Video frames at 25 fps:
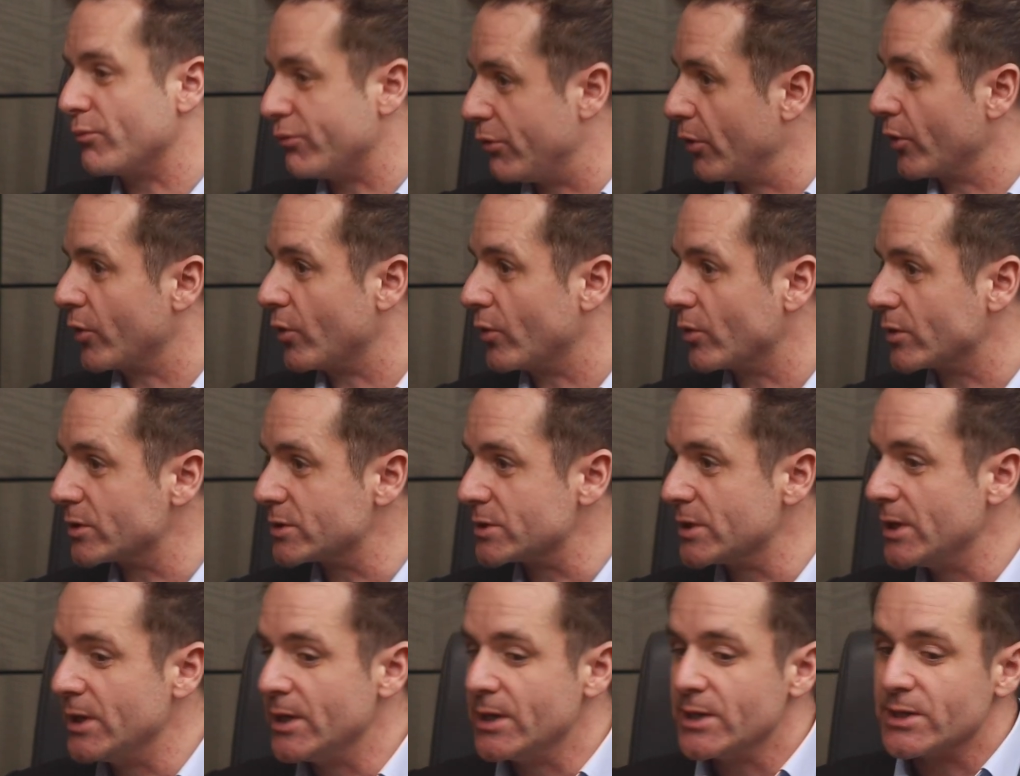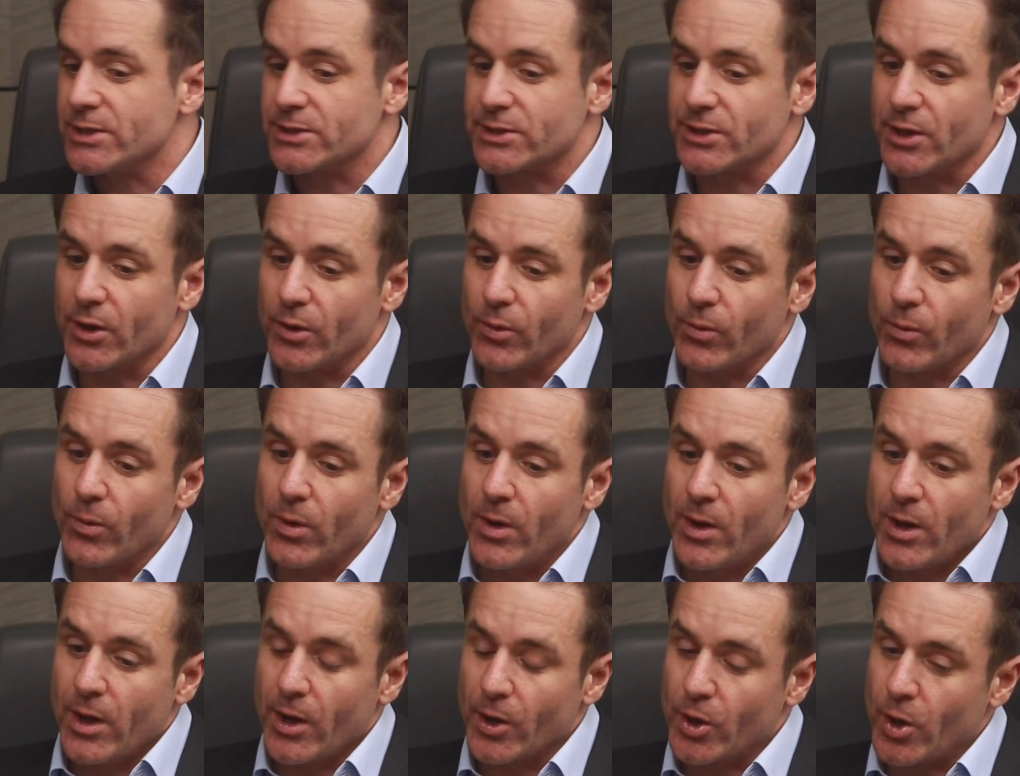products.
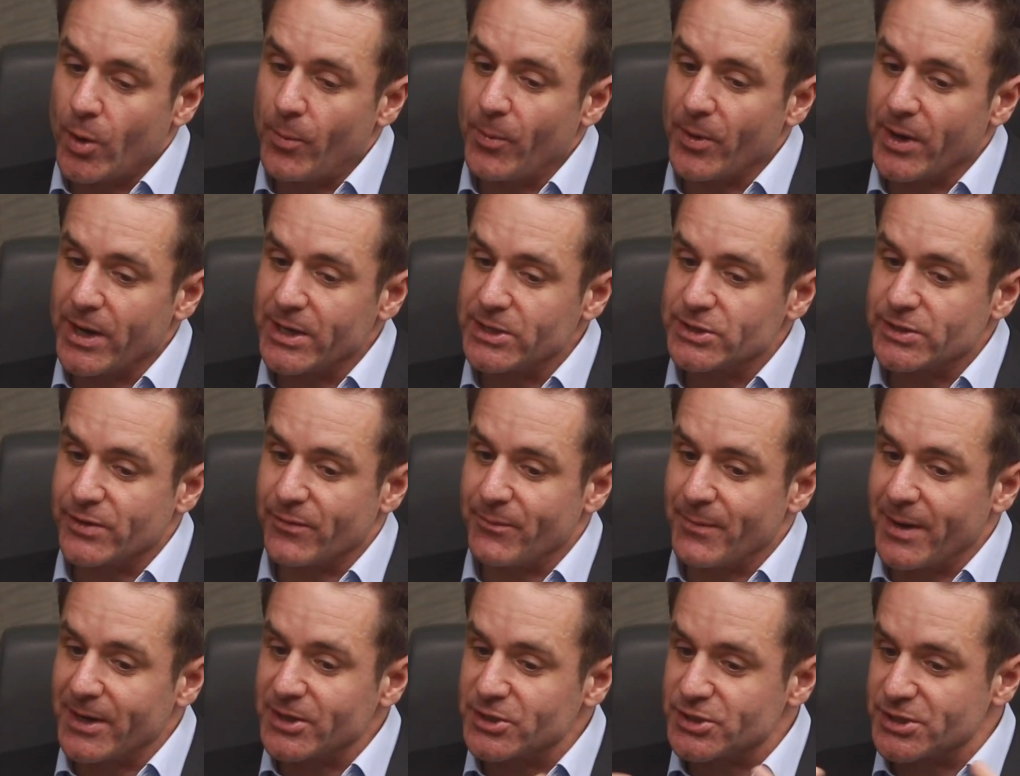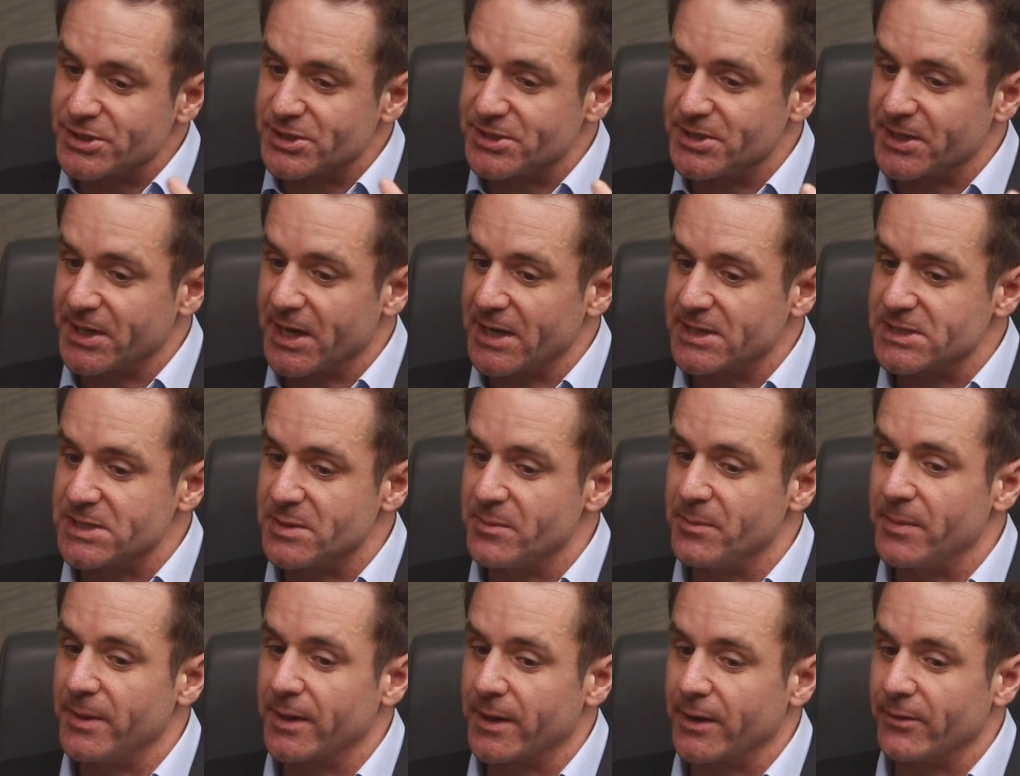So a combination of Manchester
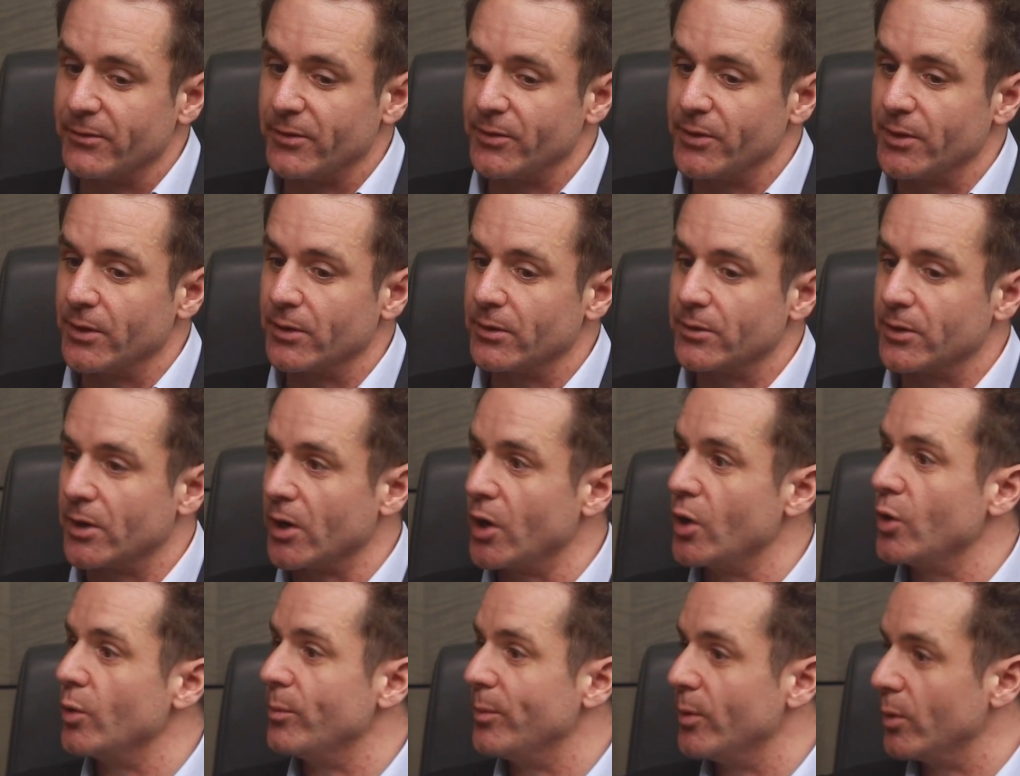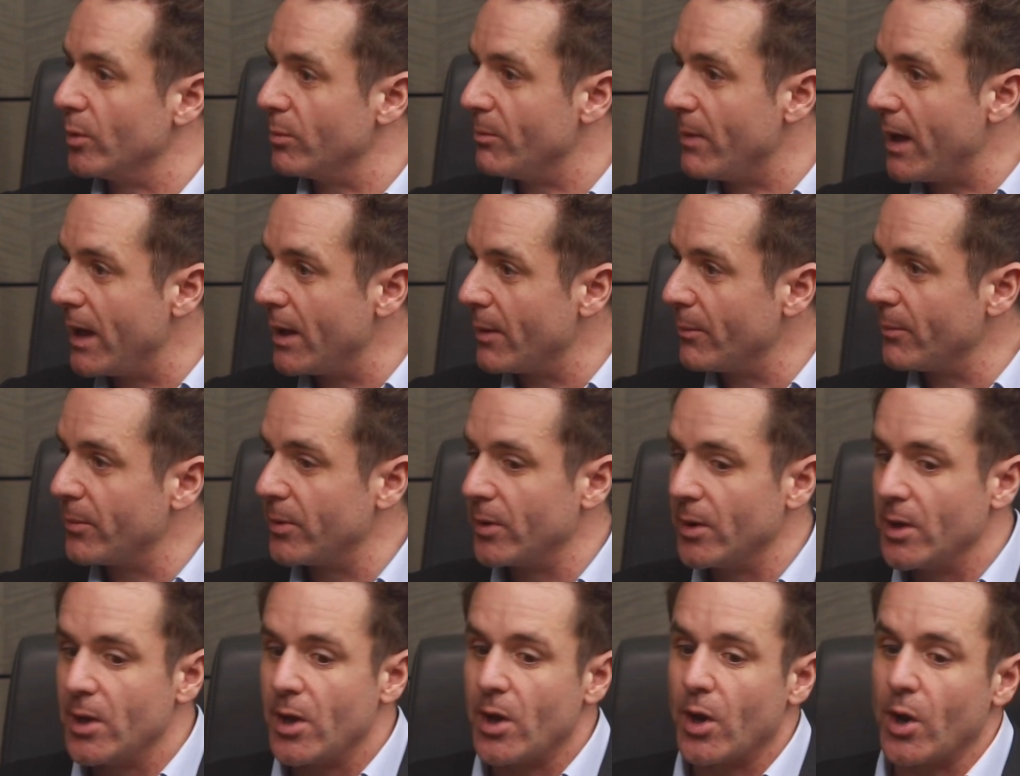getting bigger on the global map,
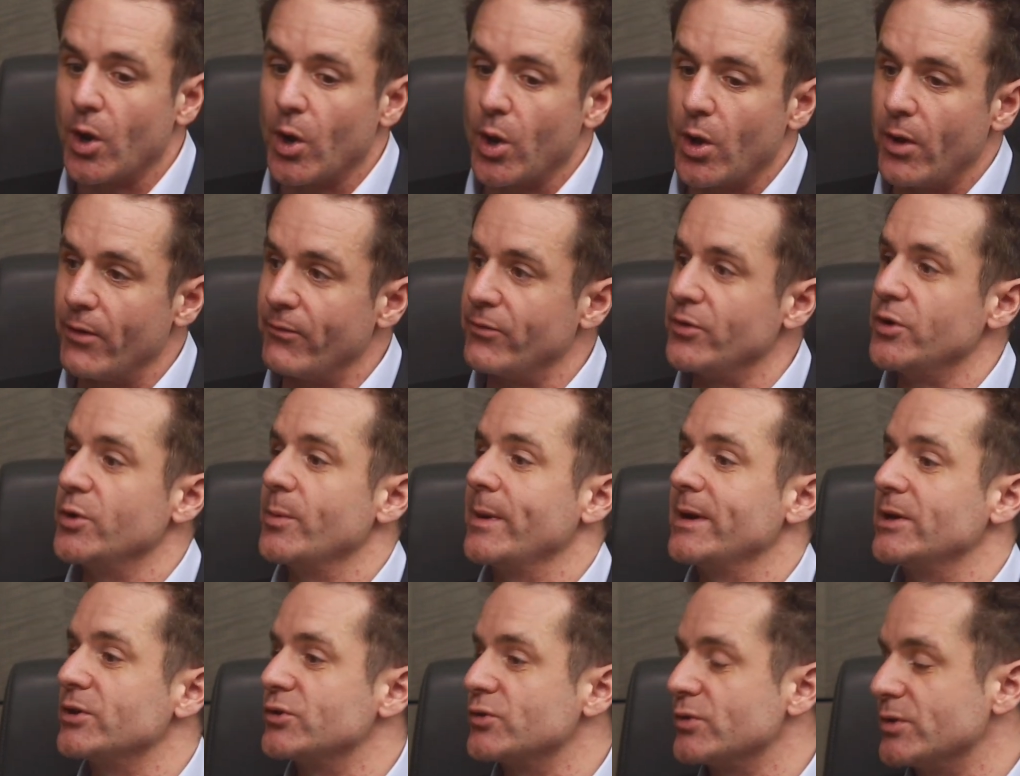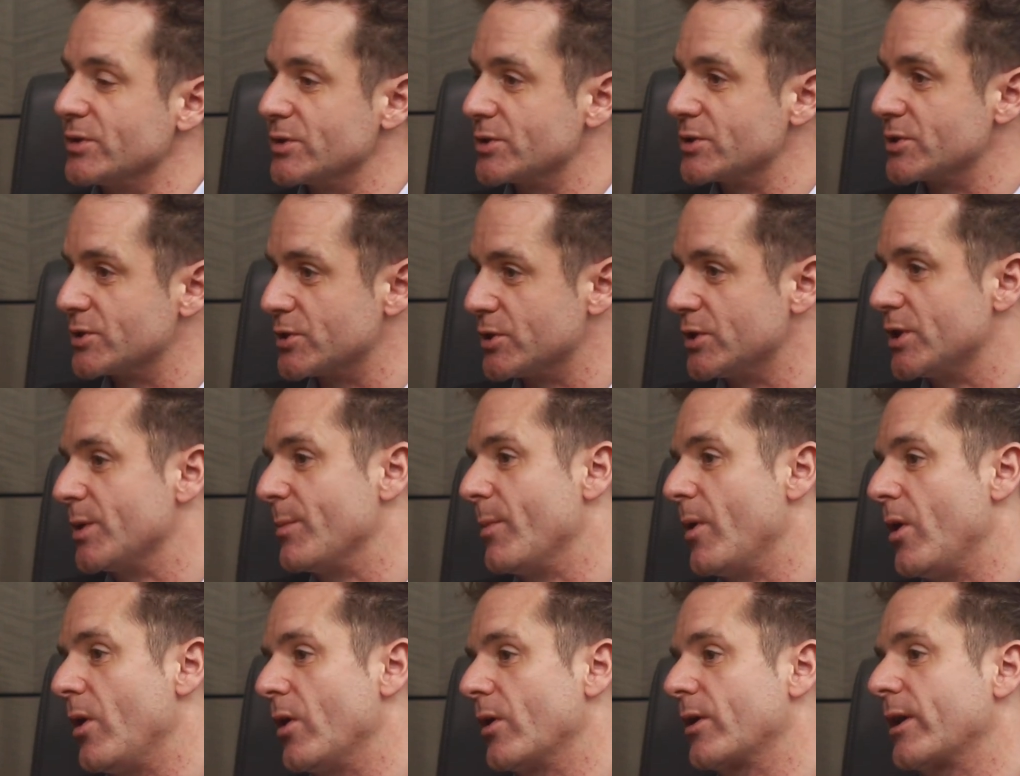a lot of new entrants to the
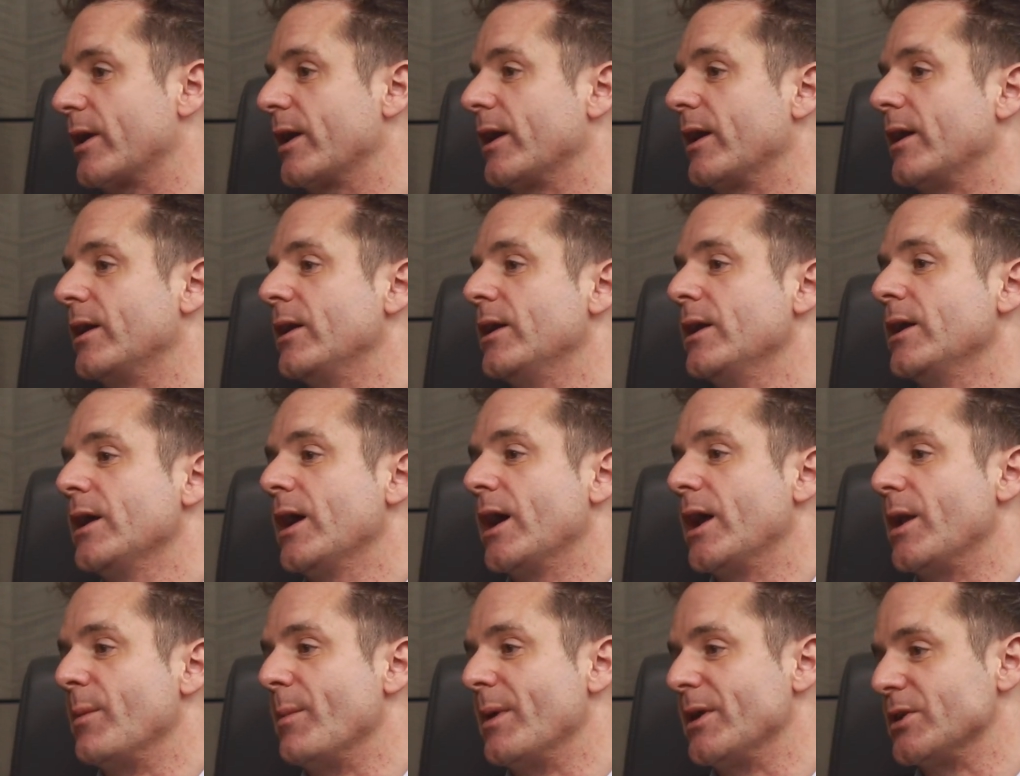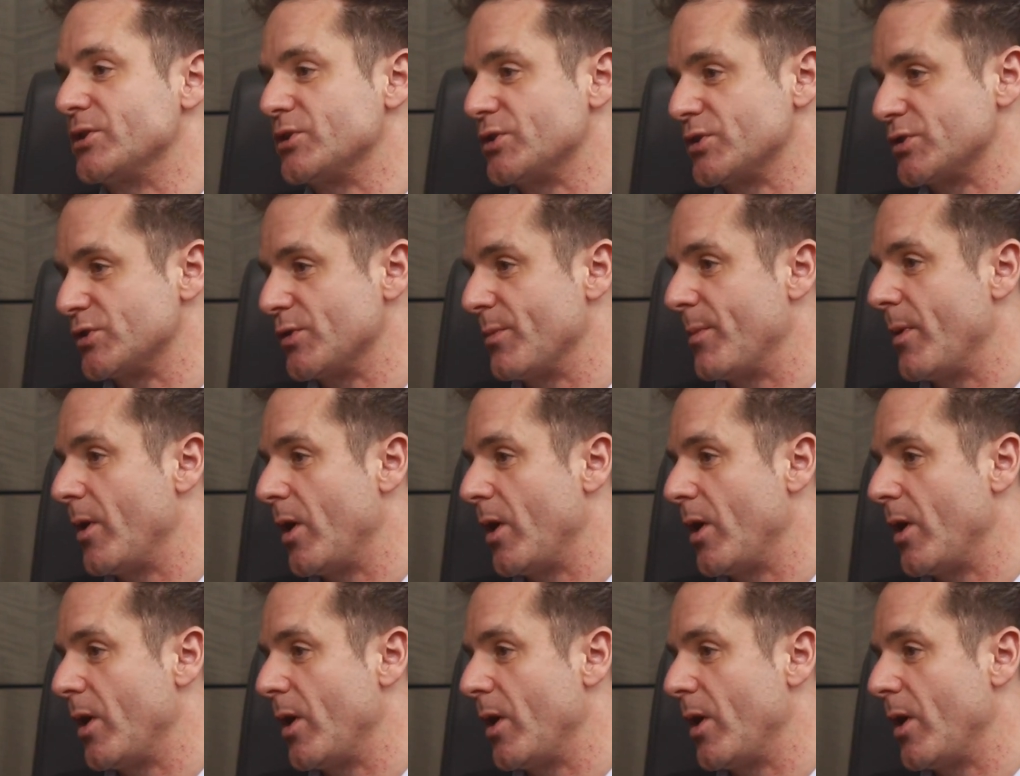market, and Manchester